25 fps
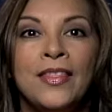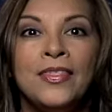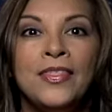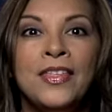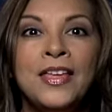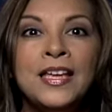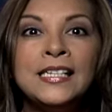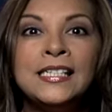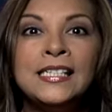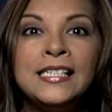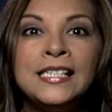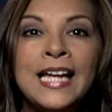
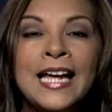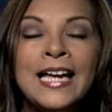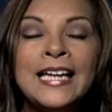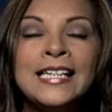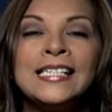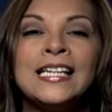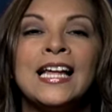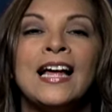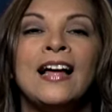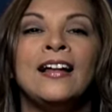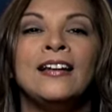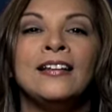This
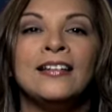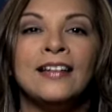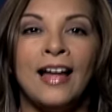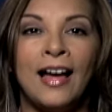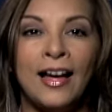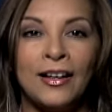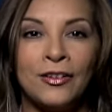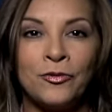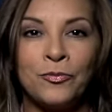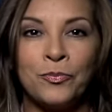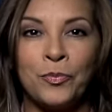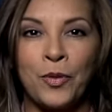takes a
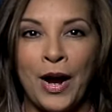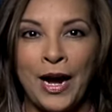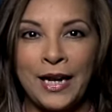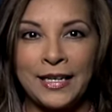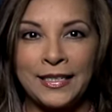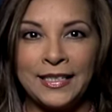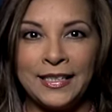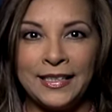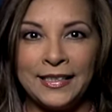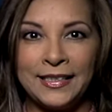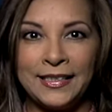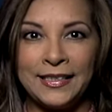lot of
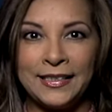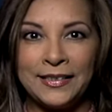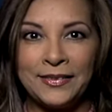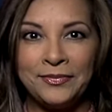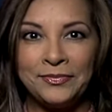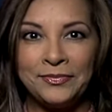practice.